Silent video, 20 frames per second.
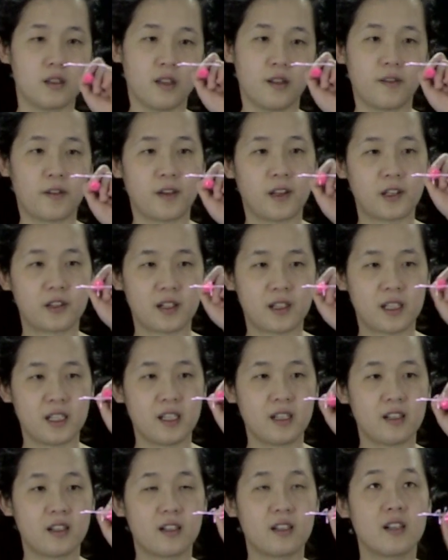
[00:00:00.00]
Your electron
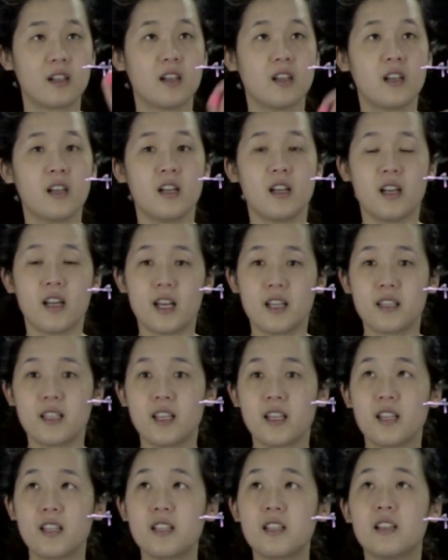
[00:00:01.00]
here. And
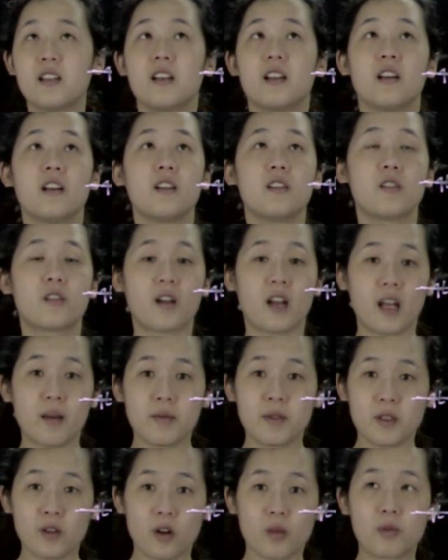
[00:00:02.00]
then your
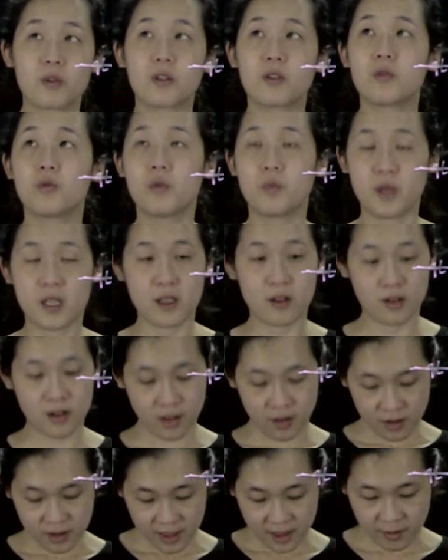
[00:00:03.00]
empty orbital will be your,
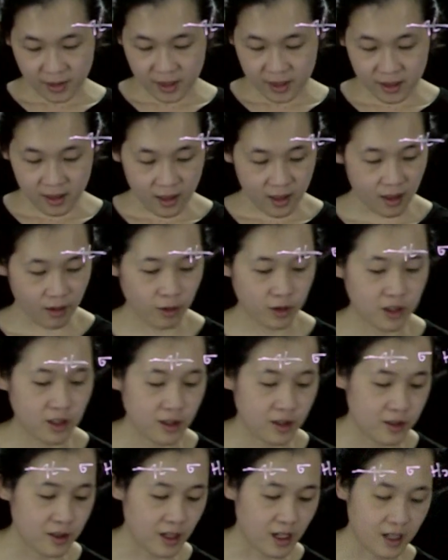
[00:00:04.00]
your sigma star, which I'll
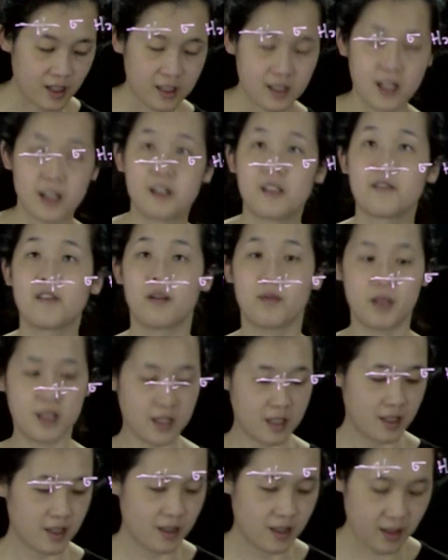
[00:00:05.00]
draw kind of up
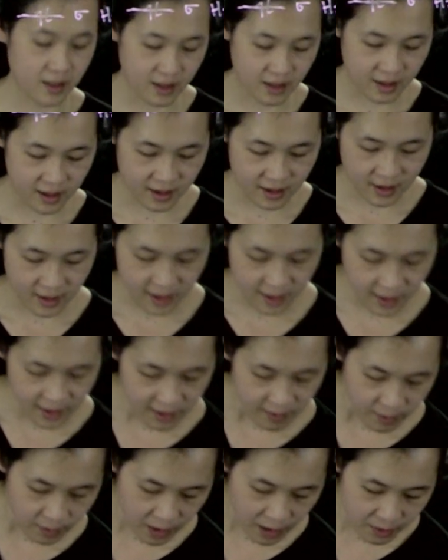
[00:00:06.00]
here.
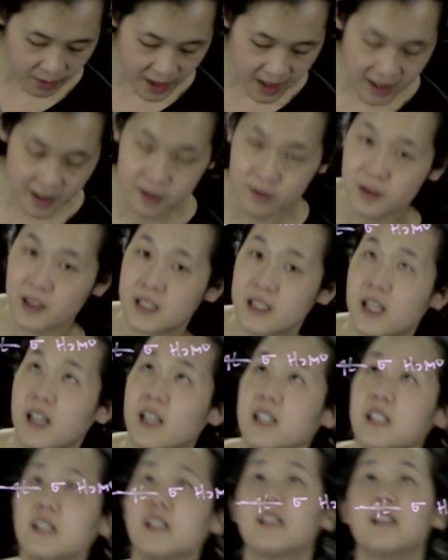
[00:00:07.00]
Well, pink is really
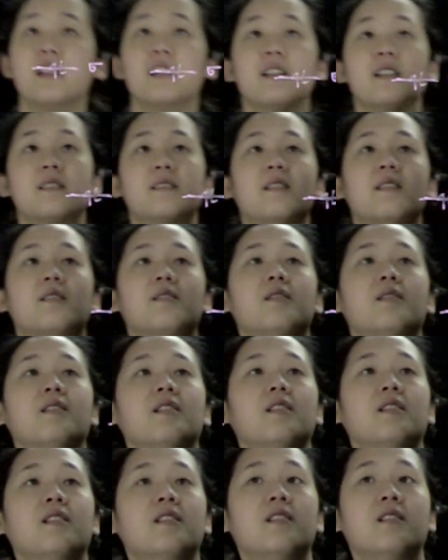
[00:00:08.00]
dying. So
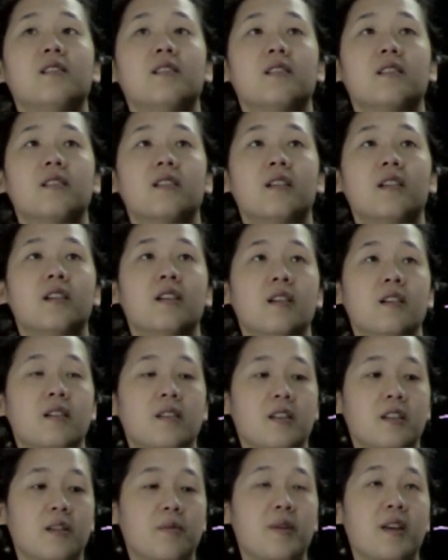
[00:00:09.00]
you
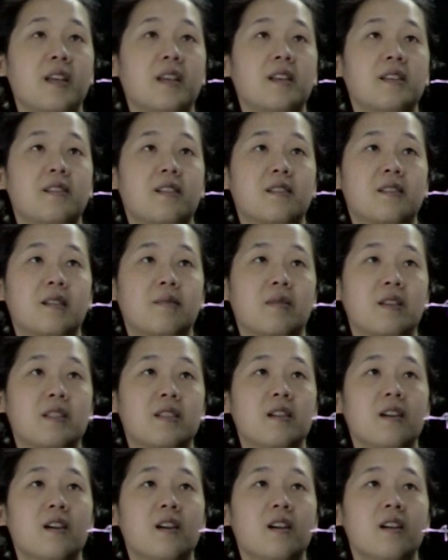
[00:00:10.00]
know, pink is our sigma
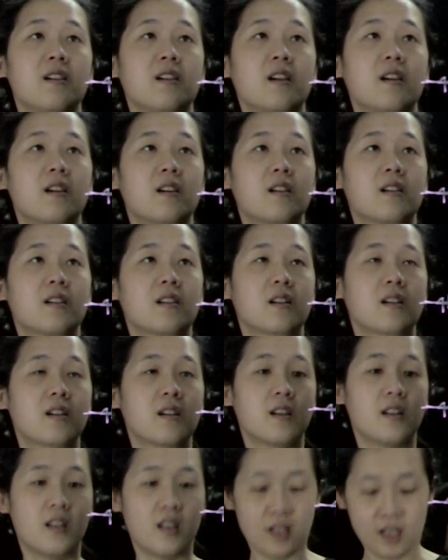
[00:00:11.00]
star.
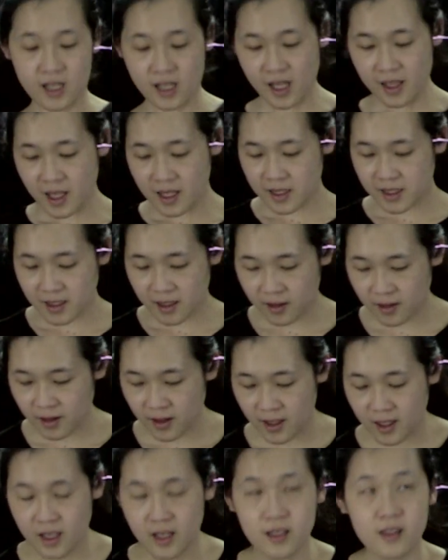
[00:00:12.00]
And then so
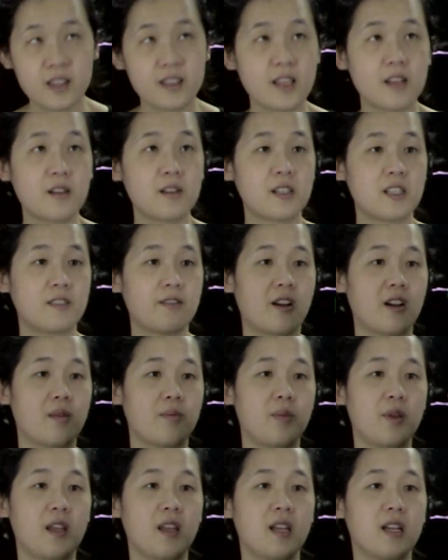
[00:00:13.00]
this energy is very
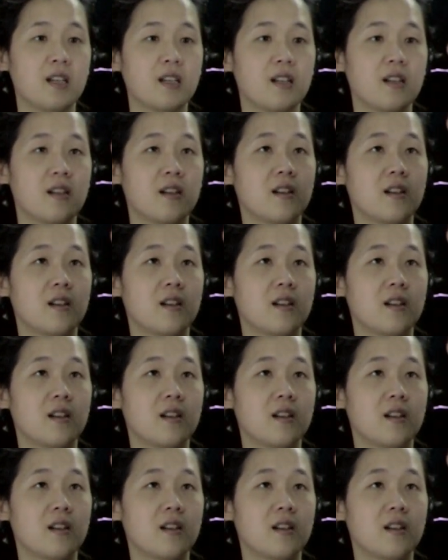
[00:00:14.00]
big.